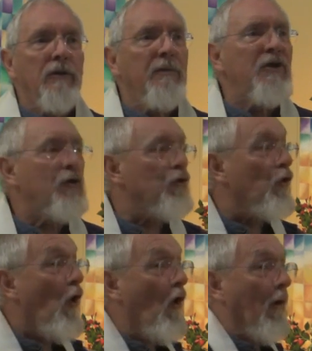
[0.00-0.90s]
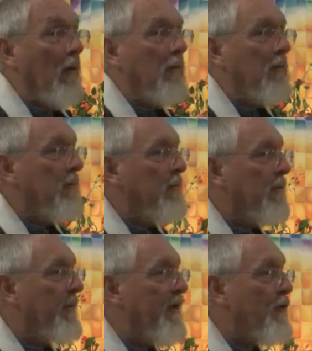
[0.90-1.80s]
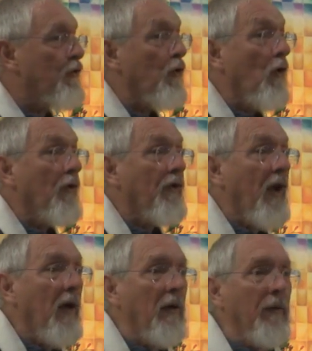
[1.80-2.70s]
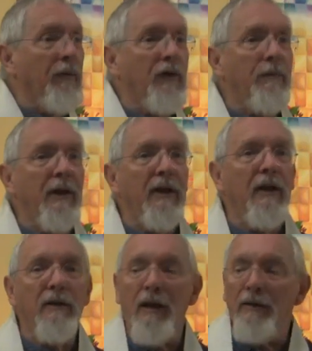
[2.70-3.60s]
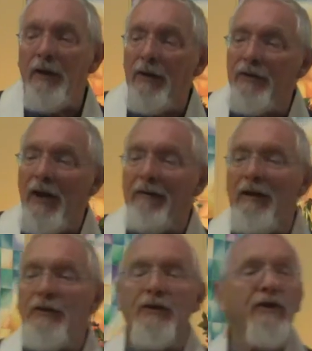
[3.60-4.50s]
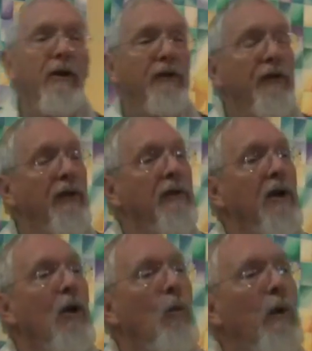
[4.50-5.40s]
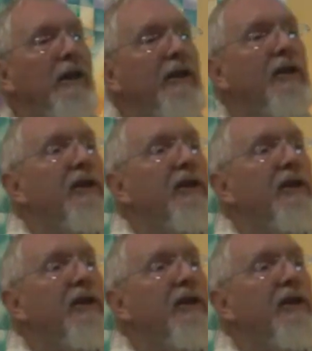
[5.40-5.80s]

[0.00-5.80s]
strong selves, and Sangha tells us that we need to